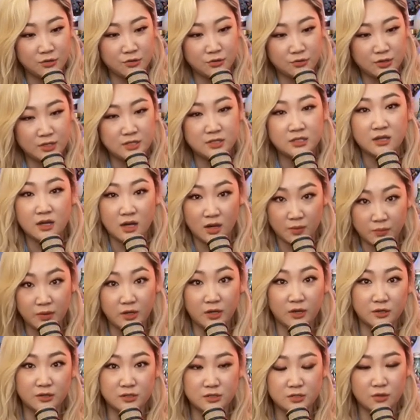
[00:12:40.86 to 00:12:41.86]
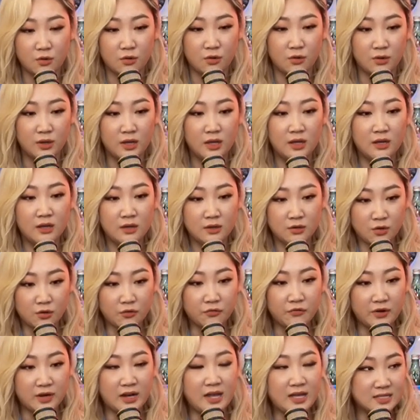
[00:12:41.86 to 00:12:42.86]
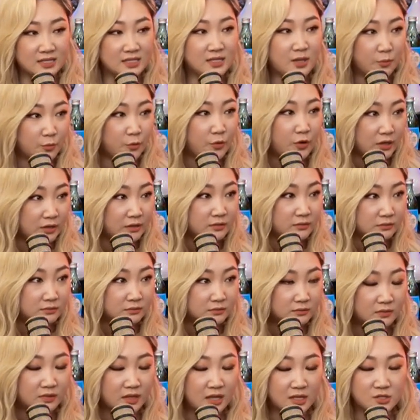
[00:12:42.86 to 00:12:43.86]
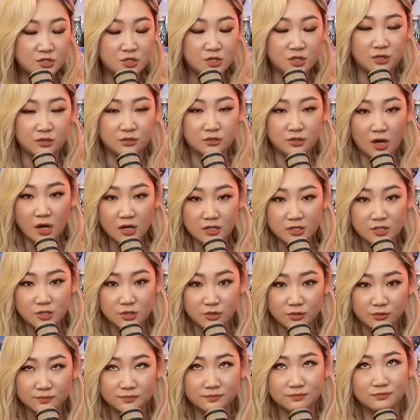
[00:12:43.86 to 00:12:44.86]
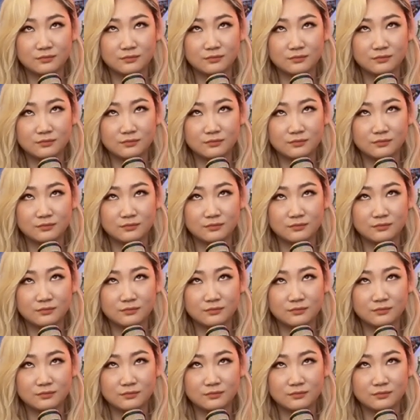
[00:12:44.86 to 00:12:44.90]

You need to come here so your friend has someone that she can talk to."